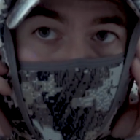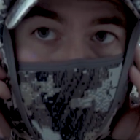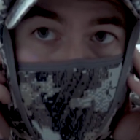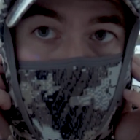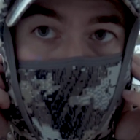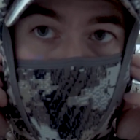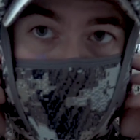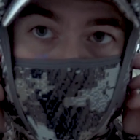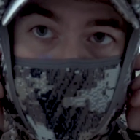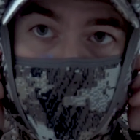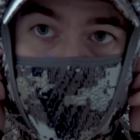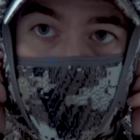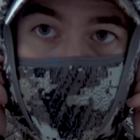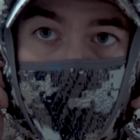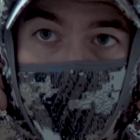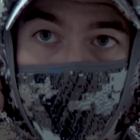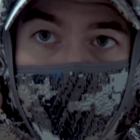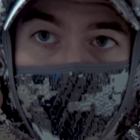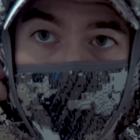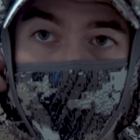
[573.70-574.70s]
and
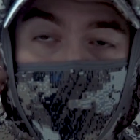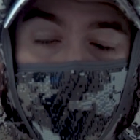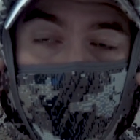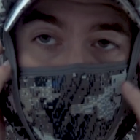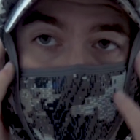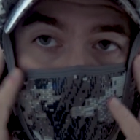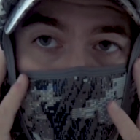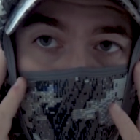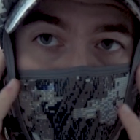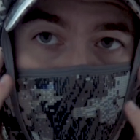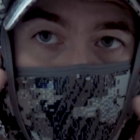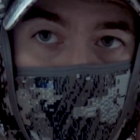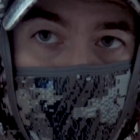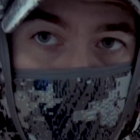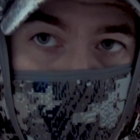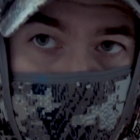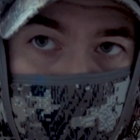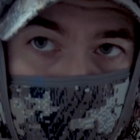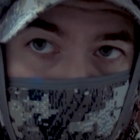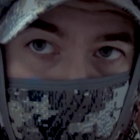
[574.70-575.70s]
it feels like it's
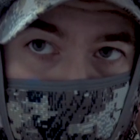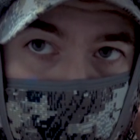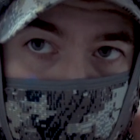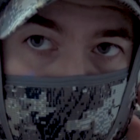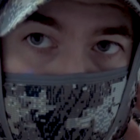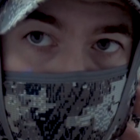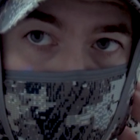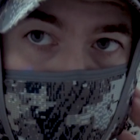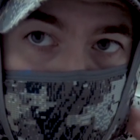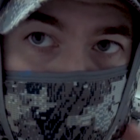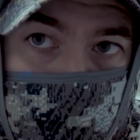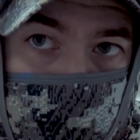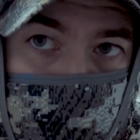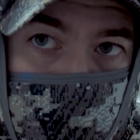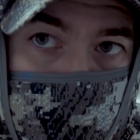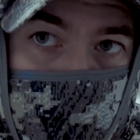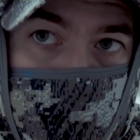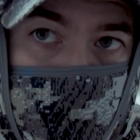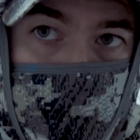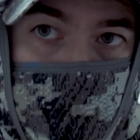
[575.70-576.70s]
thinner right here at your
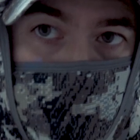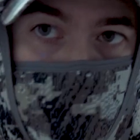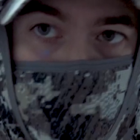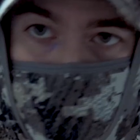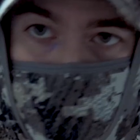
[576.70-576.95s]
ears to